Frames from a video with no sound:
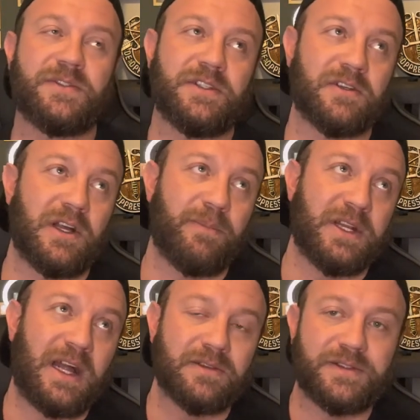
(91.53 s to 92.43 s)
So you're up
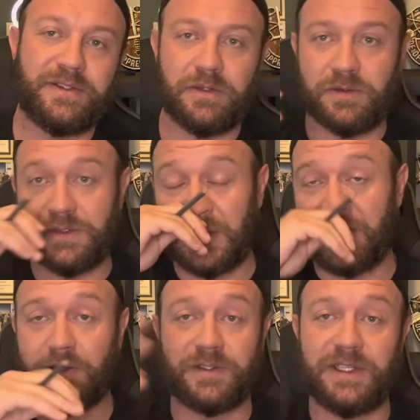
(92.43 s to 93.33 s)
at altitude, say
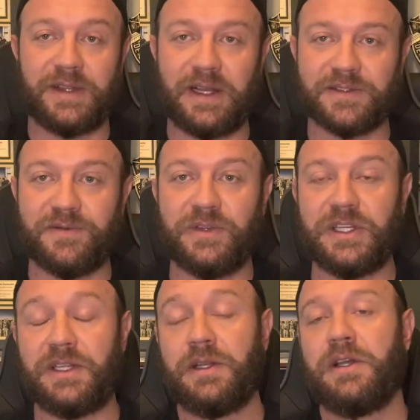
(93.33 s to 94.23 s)
13,000
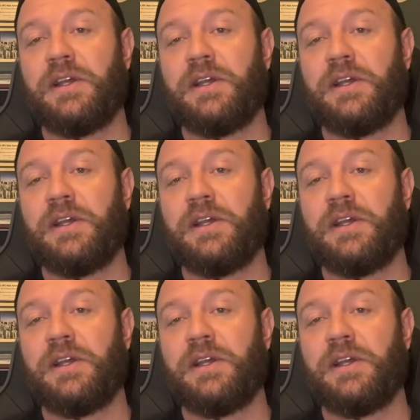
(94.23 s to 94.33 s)
feet.